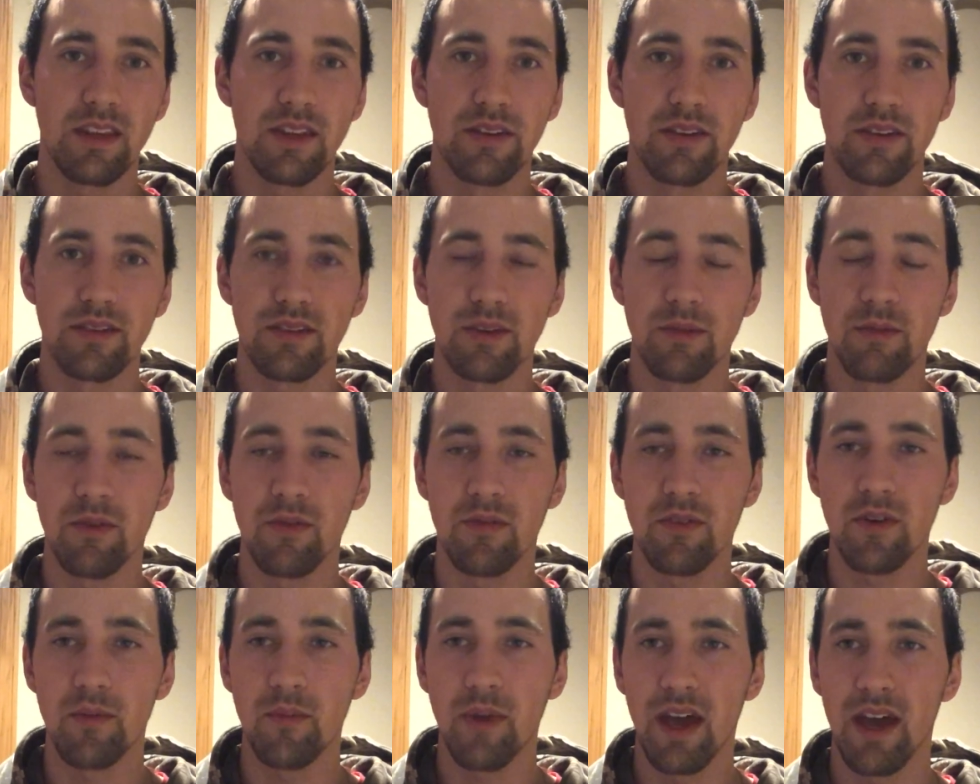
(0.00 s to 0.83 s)
Some of
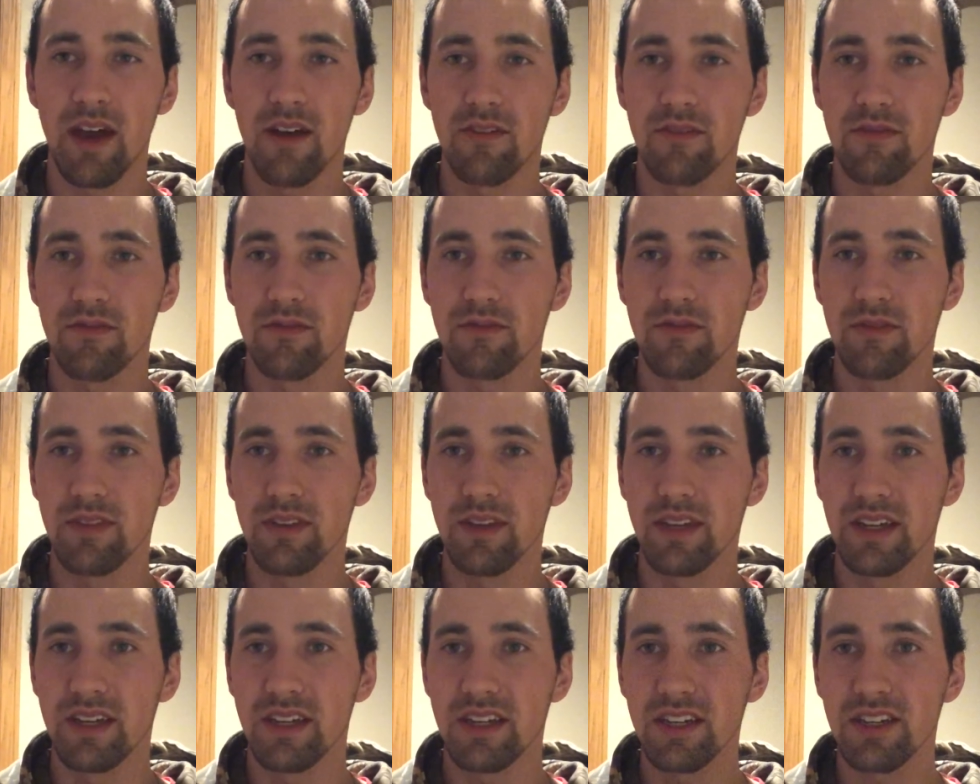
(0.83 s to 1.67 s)
them have
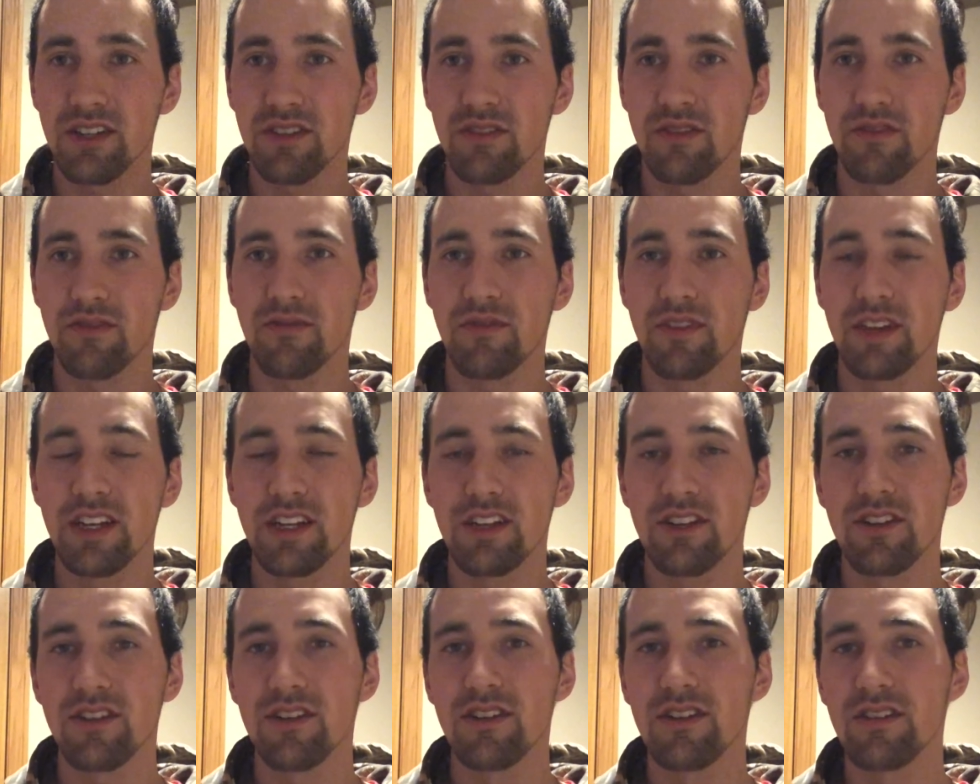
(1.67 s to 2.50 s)
additional
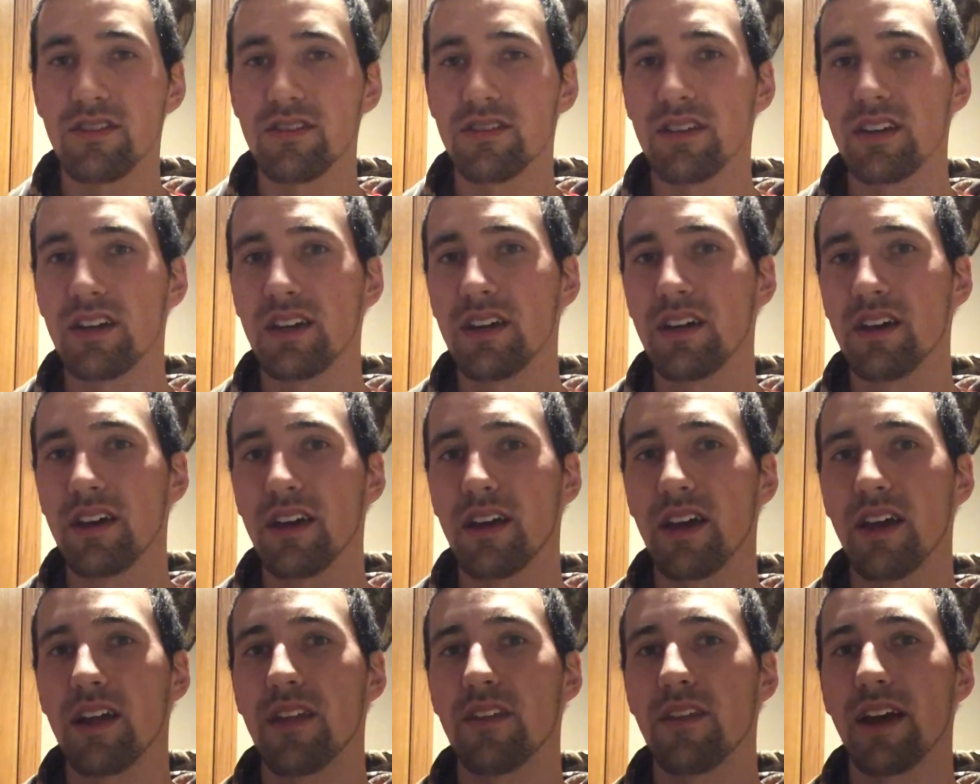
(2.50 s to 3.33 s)
features,
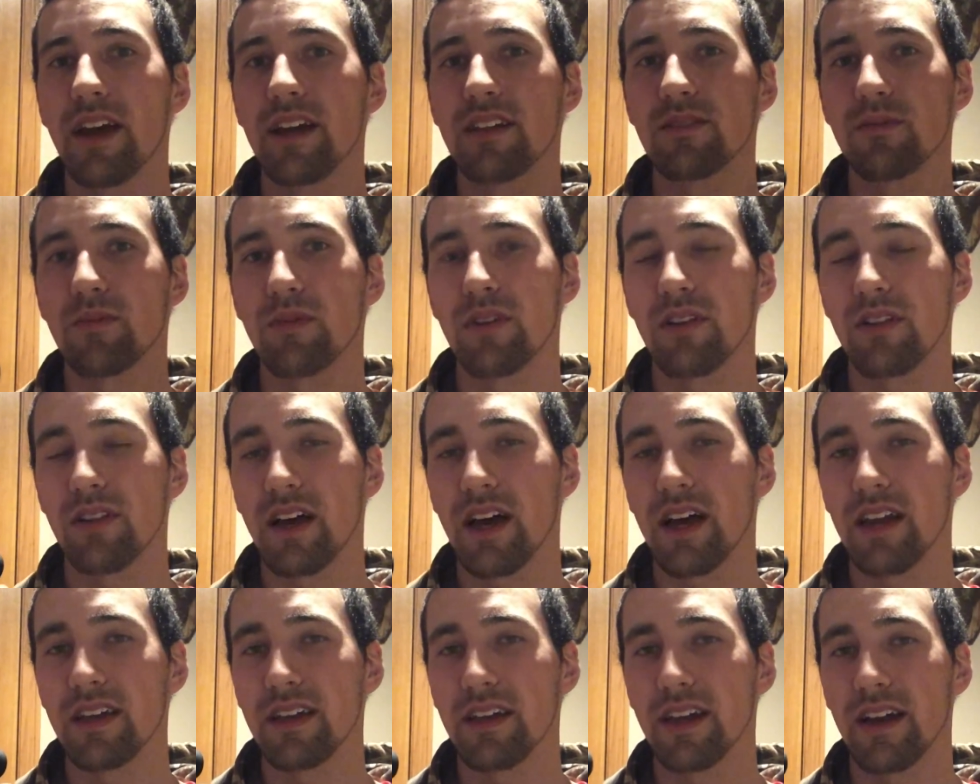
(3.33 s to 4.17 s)
and that's what a
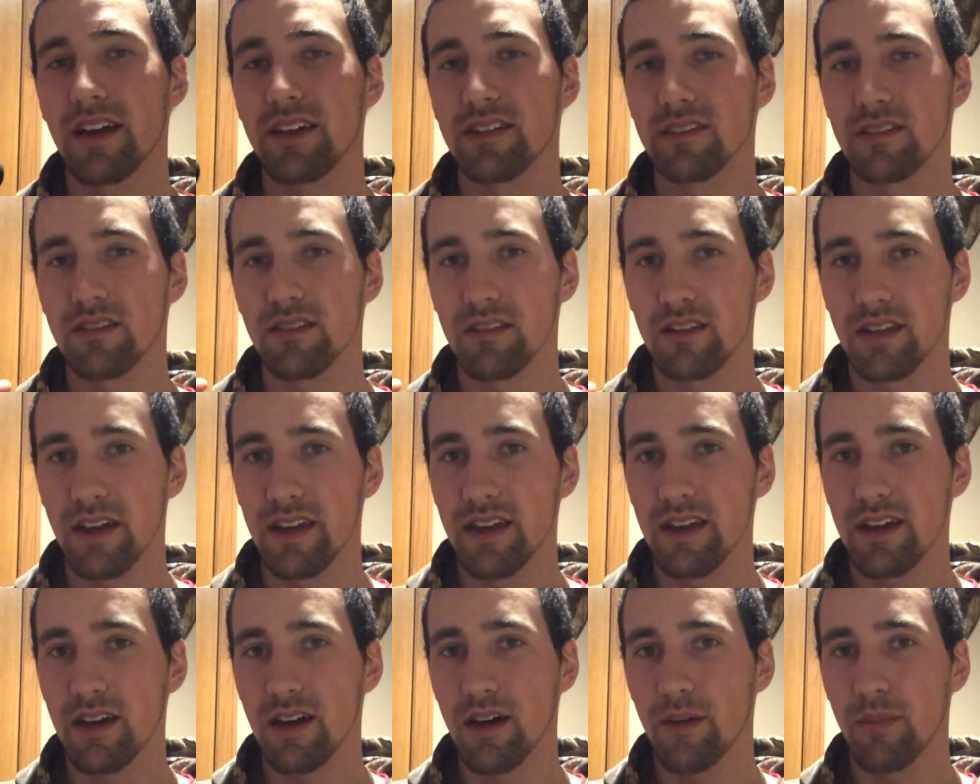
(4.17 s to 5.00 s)
lot of guys
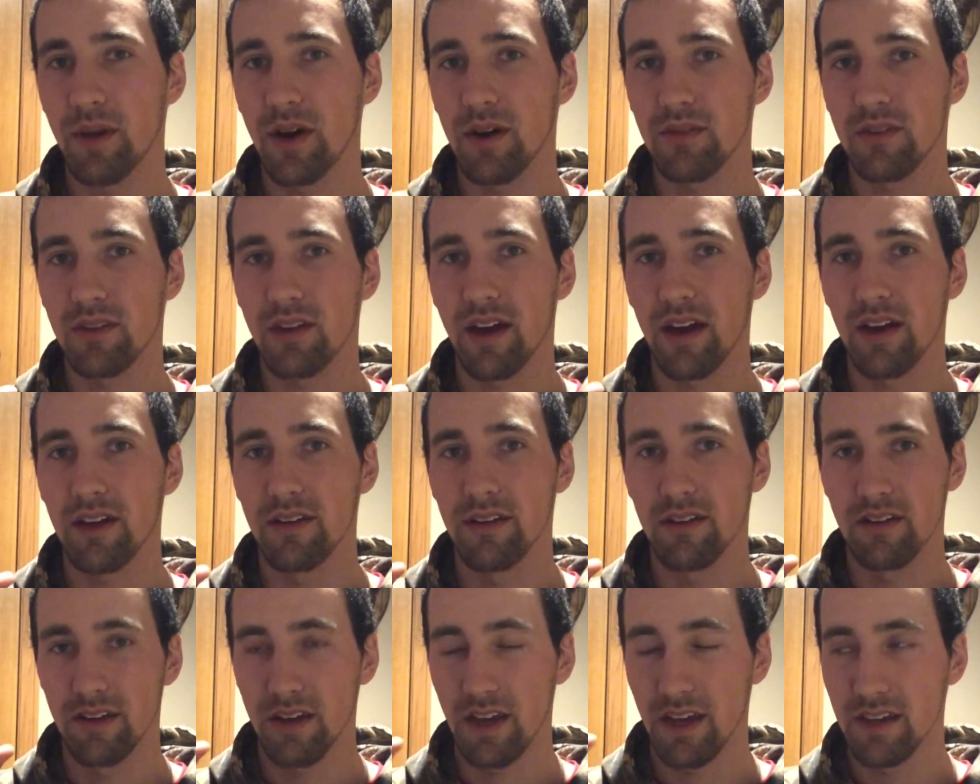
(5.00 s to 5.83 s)
like about the
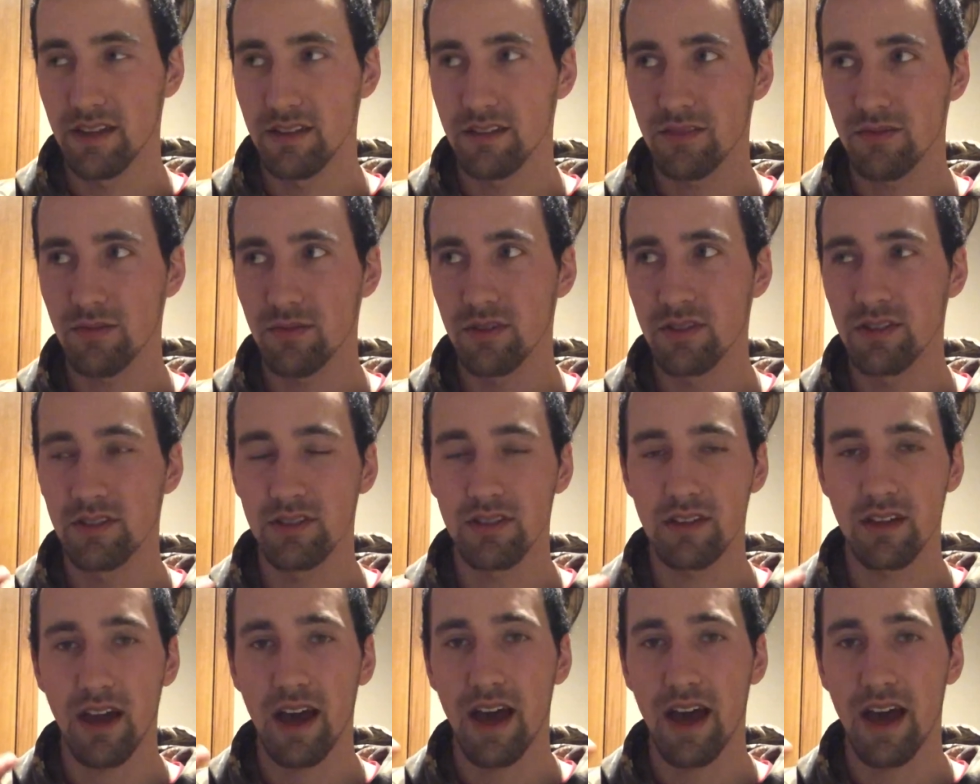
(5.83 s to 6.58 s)
nice ones, the